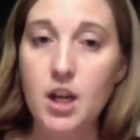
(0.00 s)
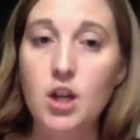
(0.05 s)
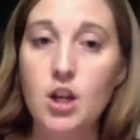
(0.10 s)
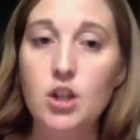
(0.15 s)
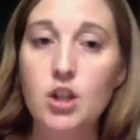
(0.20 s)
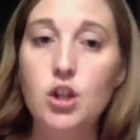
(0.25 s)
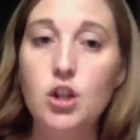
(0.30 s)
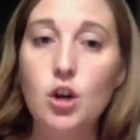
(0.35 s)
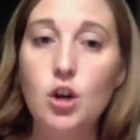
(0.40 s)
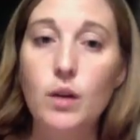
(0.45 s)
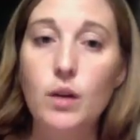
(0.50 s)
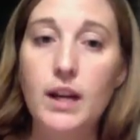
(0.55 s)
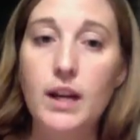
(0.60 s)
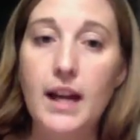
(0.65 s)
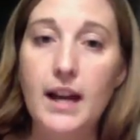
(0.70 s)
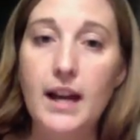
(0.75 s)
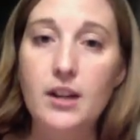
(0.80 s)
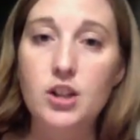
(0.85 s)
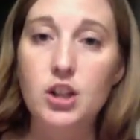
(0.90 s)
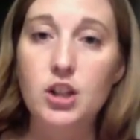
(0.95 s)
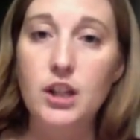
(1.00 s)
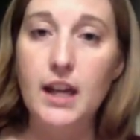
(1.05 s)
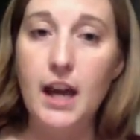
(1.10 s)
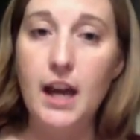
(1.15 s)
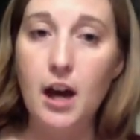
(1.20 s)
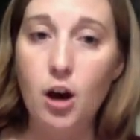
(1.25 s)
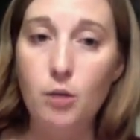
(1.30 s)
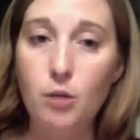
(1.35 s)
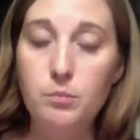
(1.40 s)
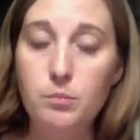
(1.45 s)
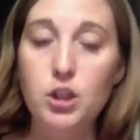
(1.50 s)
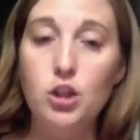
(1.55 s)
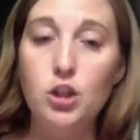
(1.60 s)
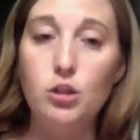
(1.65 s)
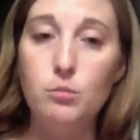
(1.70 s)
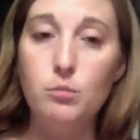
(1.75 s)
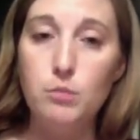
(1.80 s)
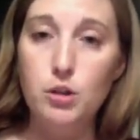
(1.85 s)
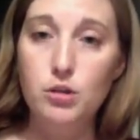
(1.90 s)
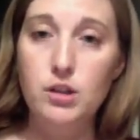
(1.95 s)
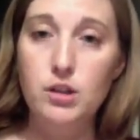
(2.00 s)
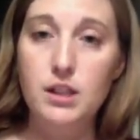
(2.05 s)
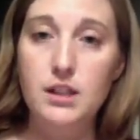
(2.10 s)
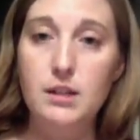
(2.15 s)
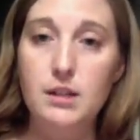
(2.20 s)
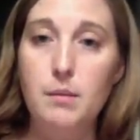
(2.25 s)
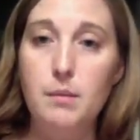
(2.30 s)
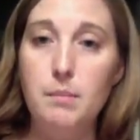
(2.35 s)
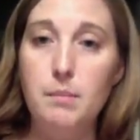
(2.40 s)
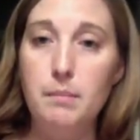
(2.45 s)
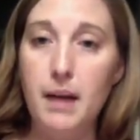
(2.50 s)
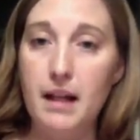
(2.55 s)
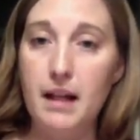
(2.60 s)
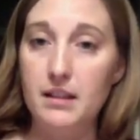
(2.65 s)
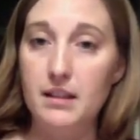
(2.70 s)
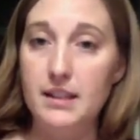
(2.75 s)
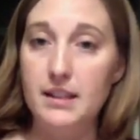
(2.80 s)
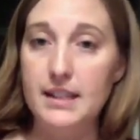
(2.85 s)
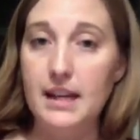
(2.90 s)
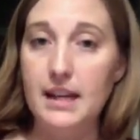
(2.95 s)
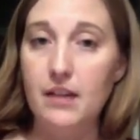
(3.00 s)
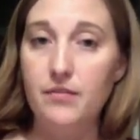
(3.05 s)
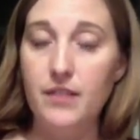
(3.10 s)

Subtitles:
So it actually helps your immune system and balance out